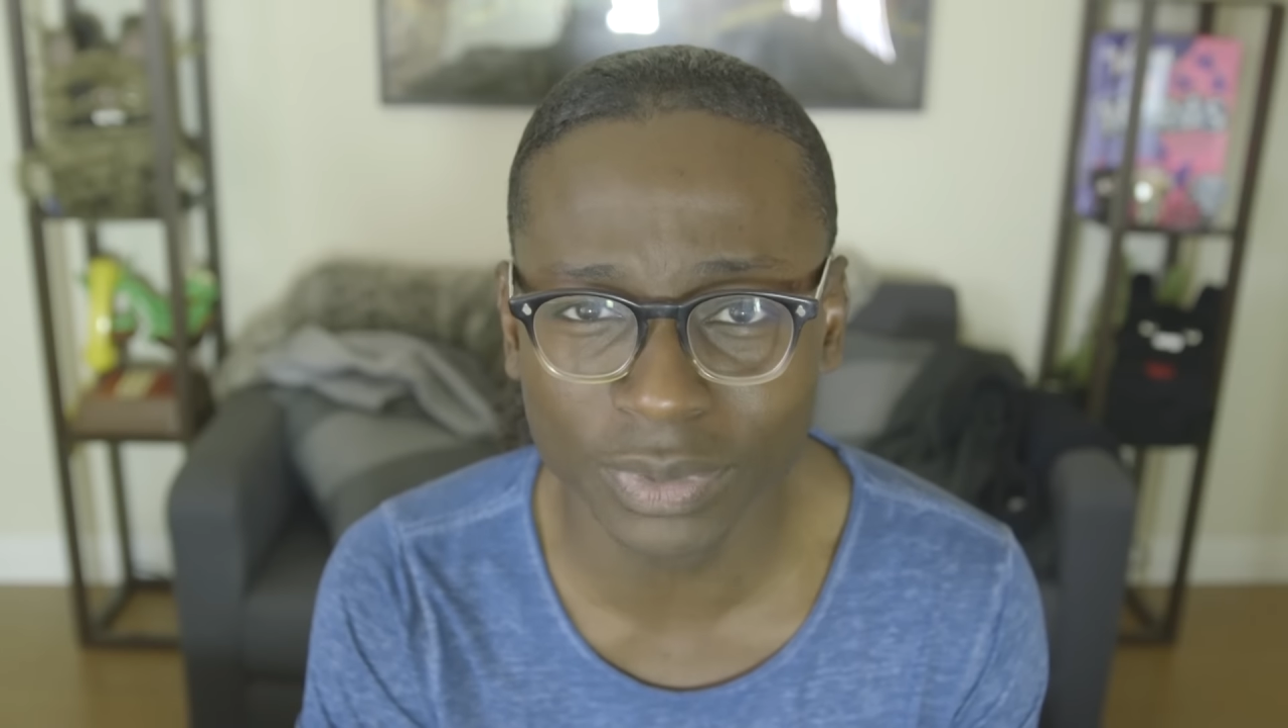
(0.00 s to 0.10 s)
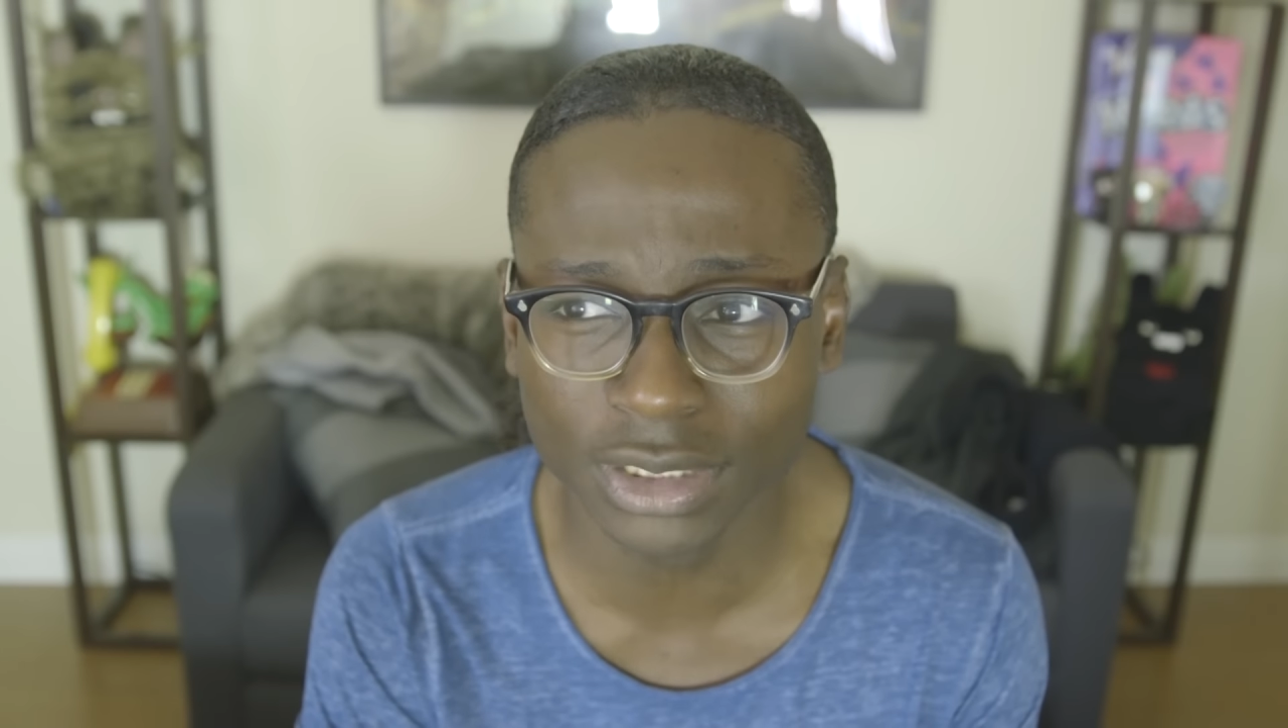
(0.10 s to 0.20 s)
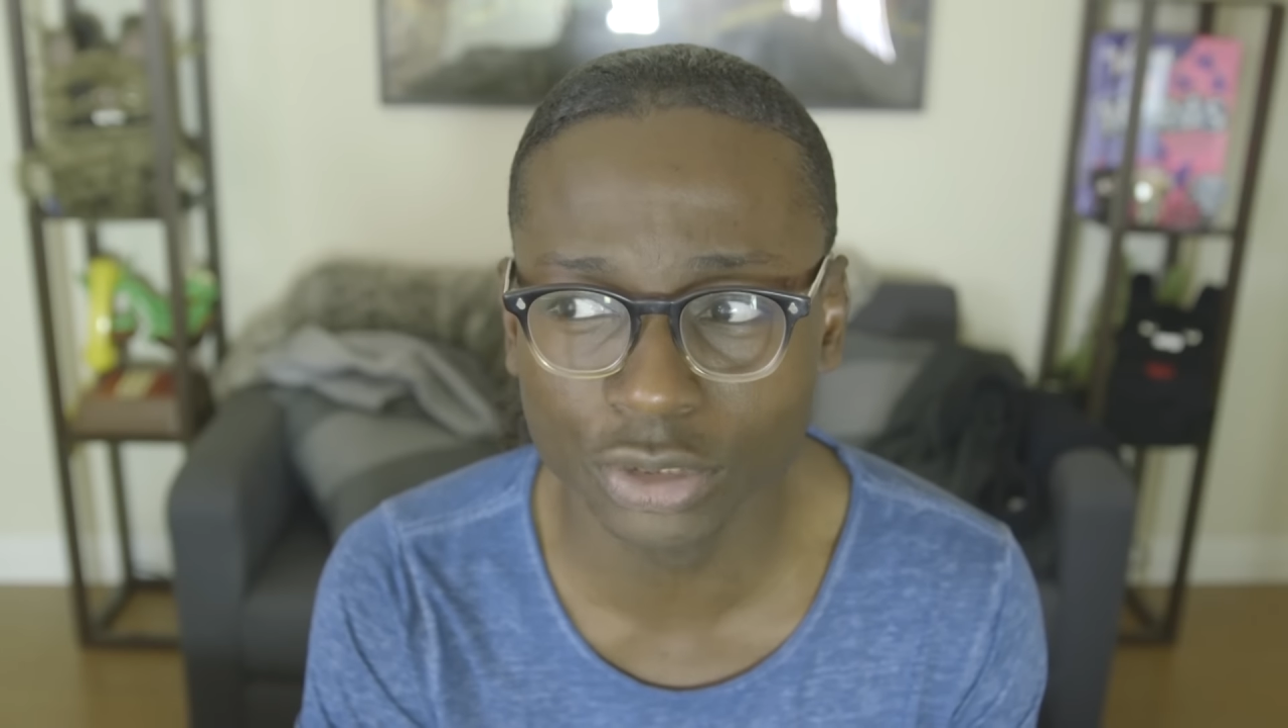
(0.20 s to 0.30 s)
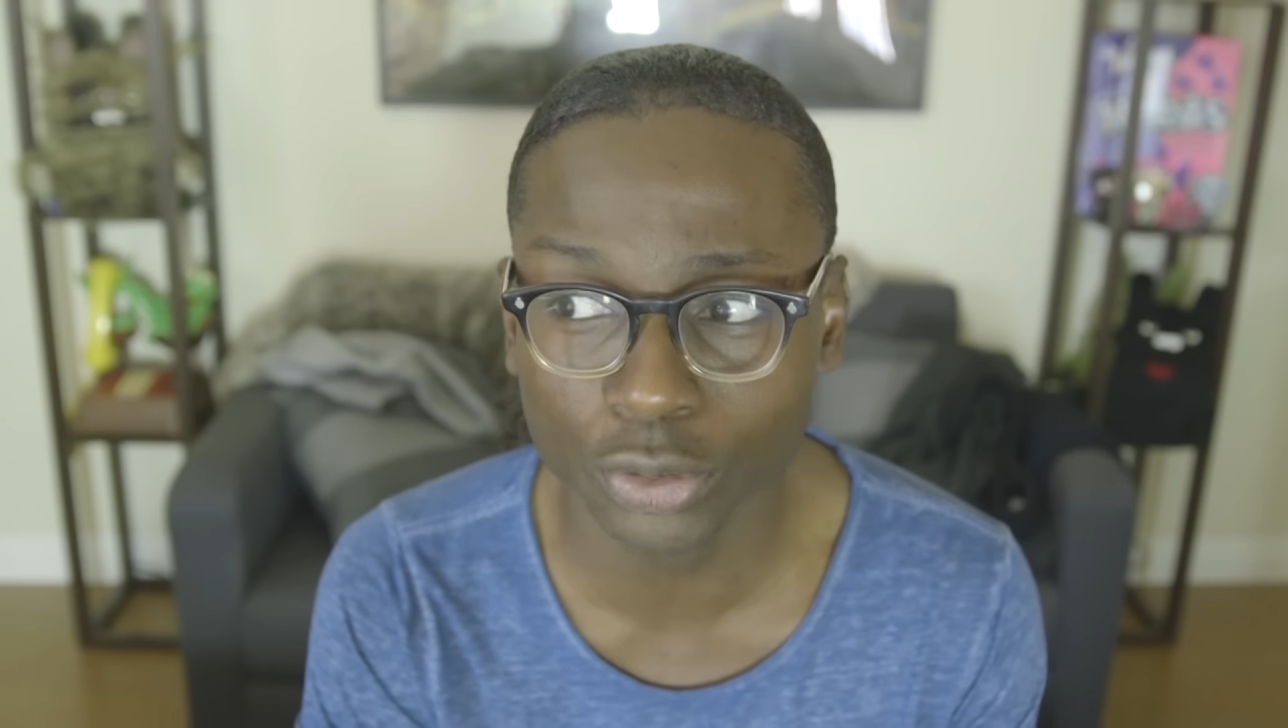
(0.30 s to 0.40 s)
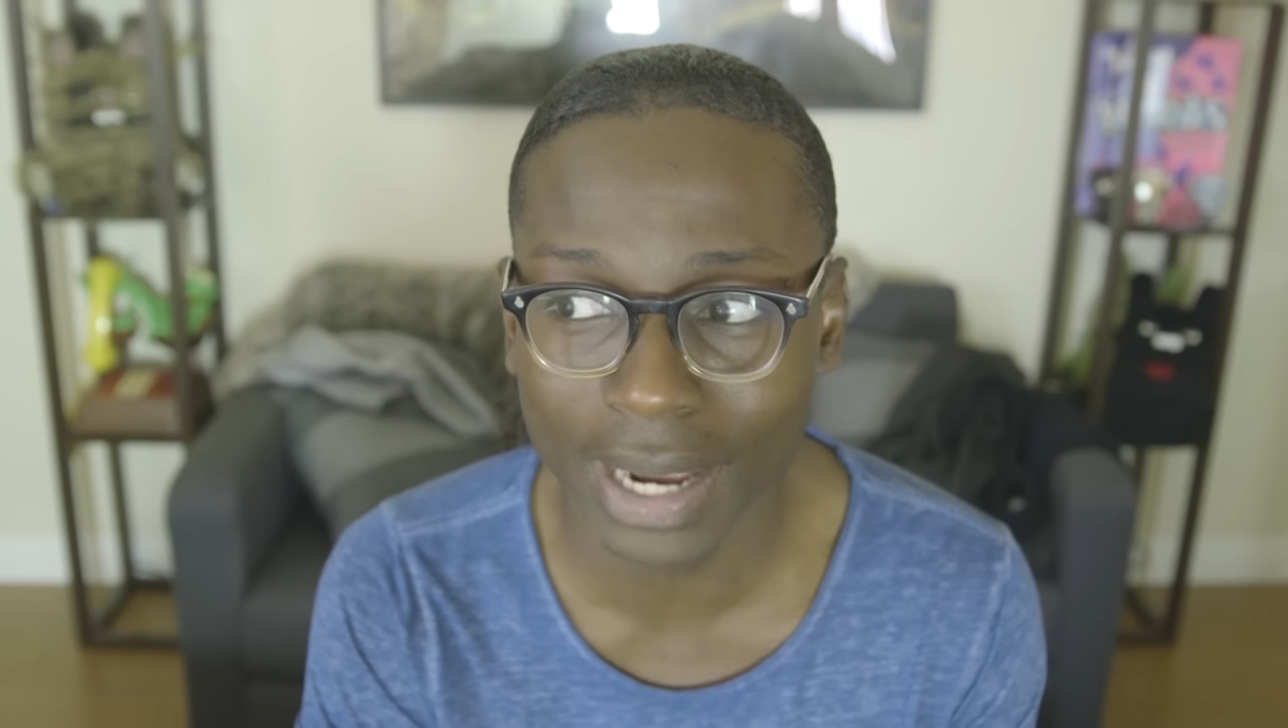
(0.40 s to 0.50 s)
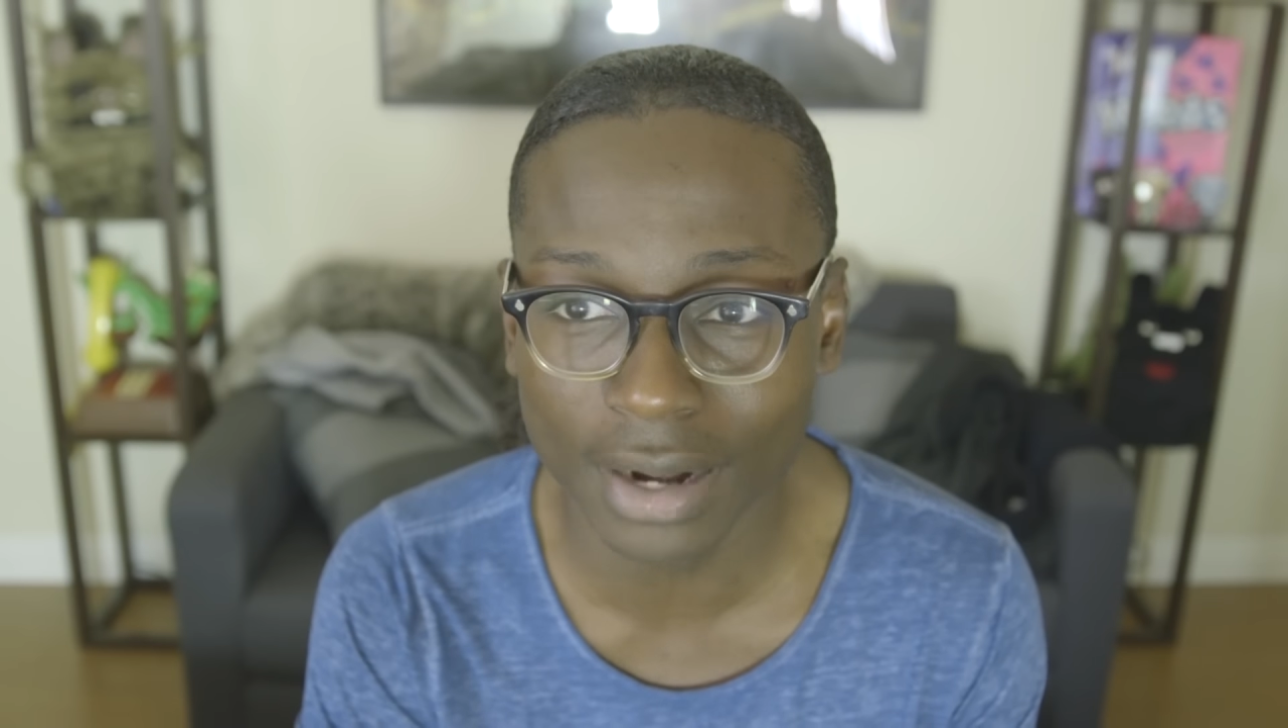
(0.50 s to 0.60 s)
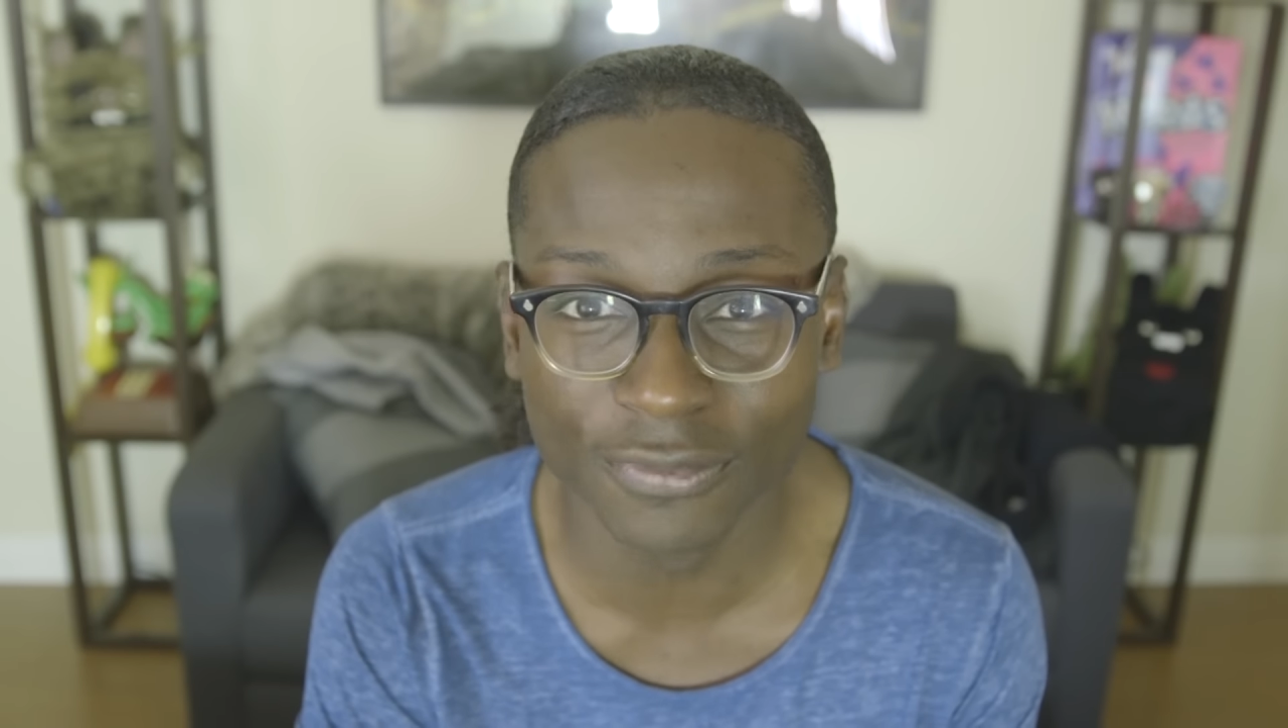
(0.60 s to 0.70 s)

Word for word: I wasn't sure how